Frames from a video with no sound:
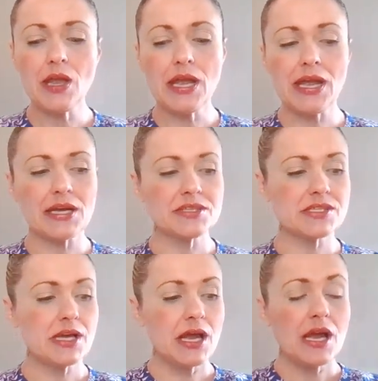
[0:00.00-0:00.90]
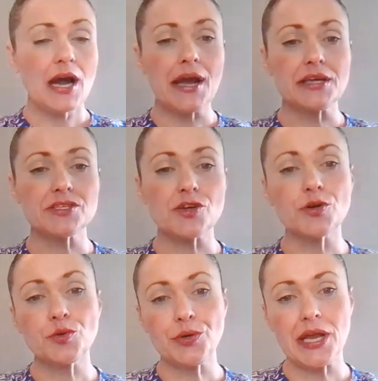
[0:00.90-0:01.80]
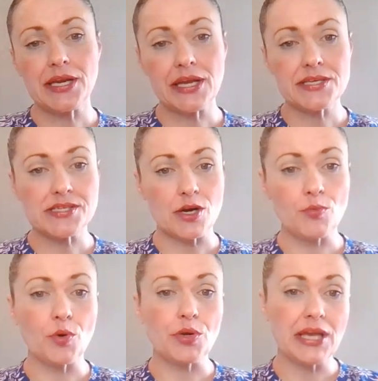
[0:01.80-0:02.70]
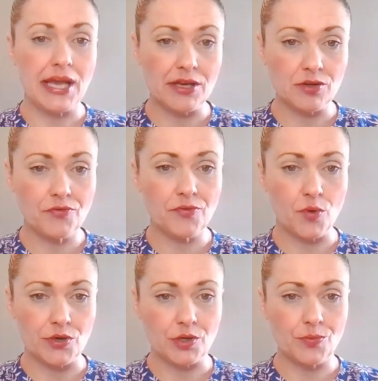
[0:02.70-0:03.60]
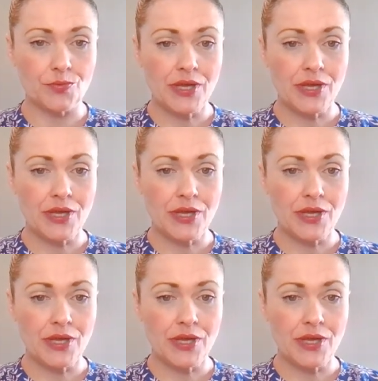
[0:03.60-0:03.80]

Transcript: and I start creating a ceremony candle for you.